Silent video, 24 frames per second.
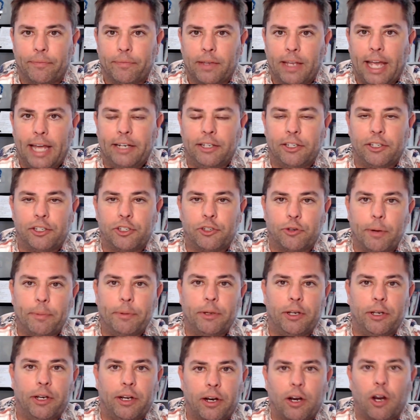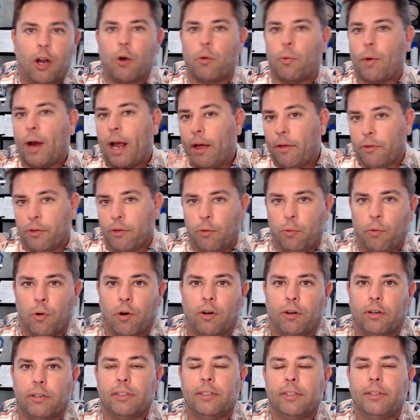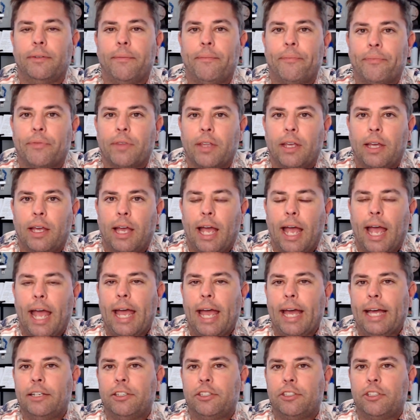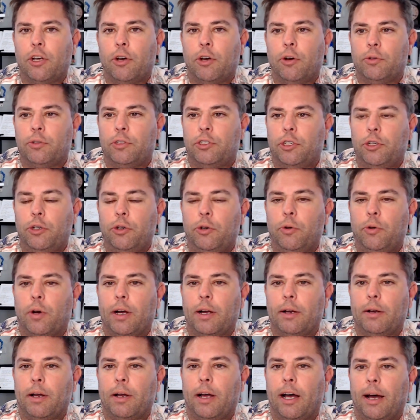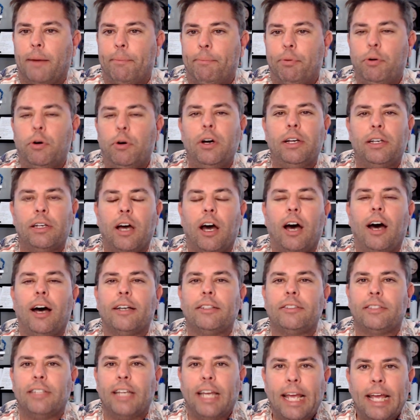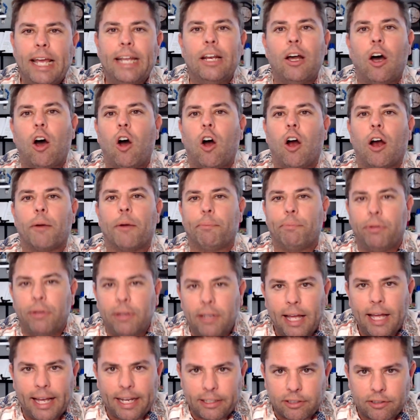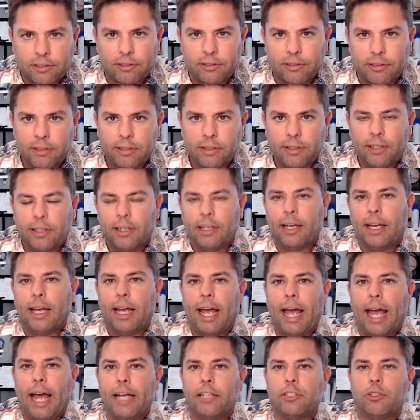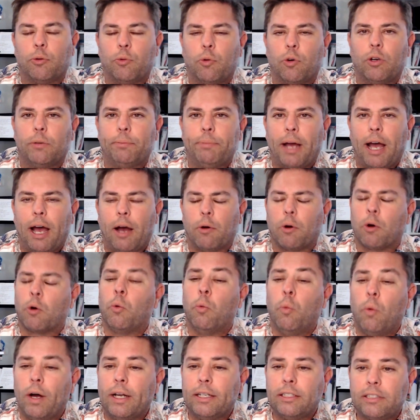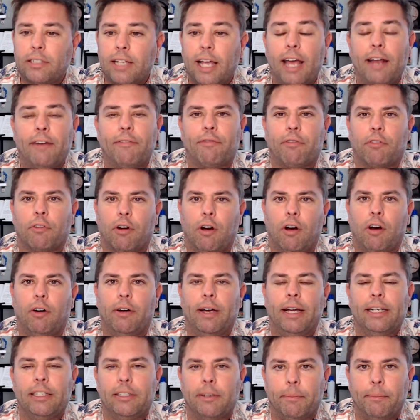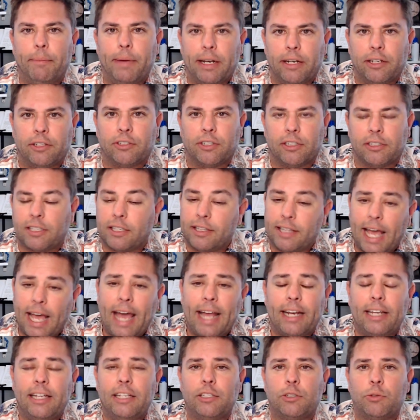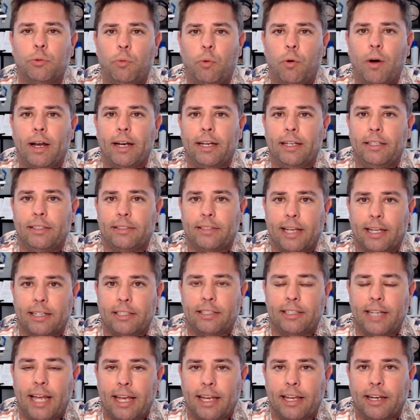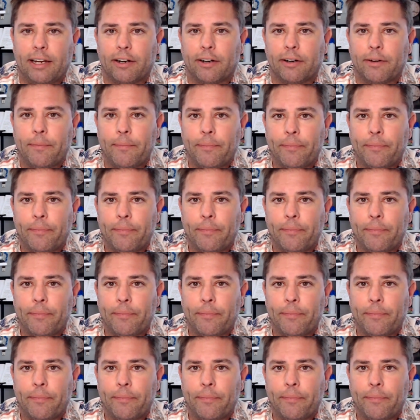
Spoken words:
and distribute it around the world. And so to put us in our place as a world power once and for all and diminish us, that is what is at stake here.